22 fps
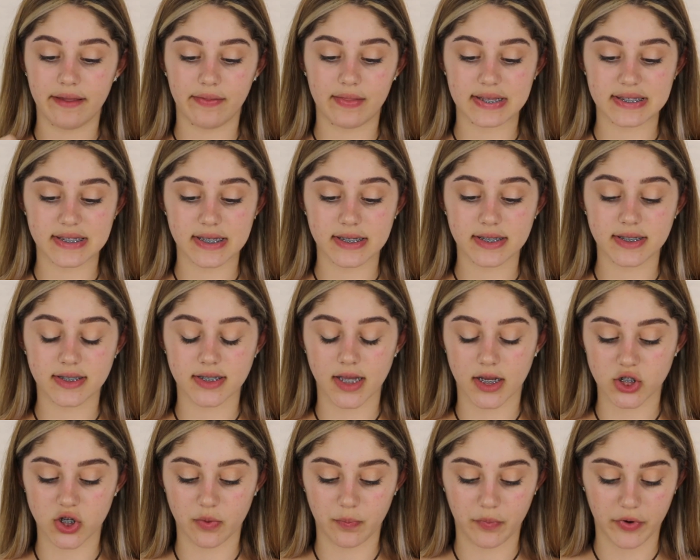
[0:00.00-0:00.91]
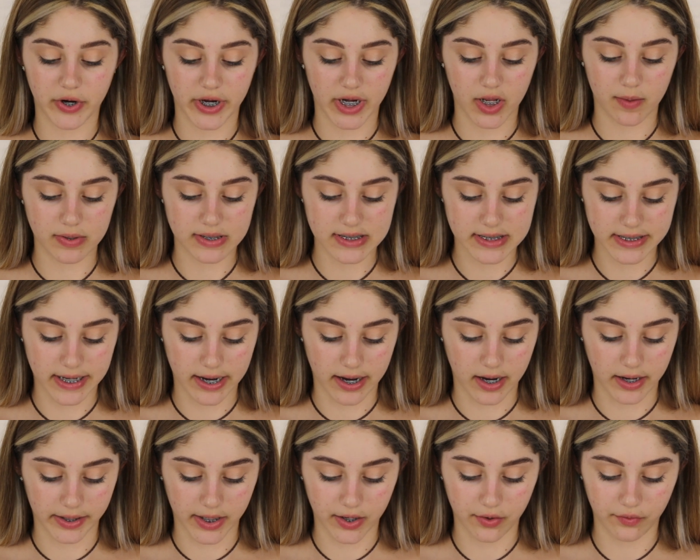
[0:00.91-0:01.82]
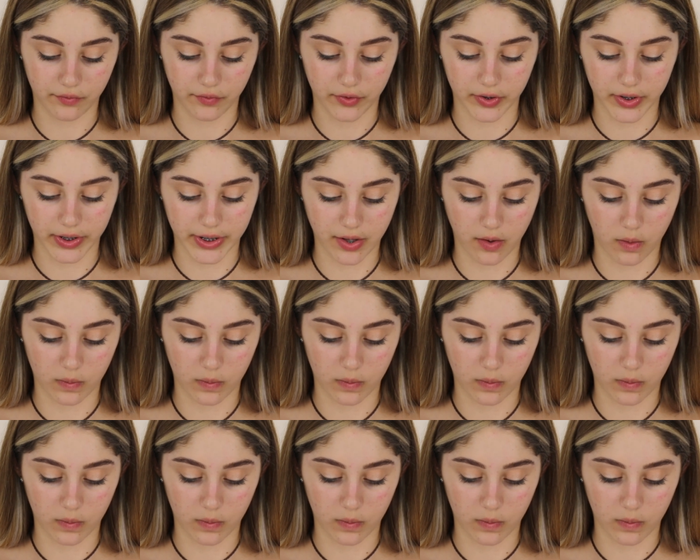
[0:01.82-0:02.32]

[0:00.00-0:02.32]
This is such a pretty mascara. Like, it really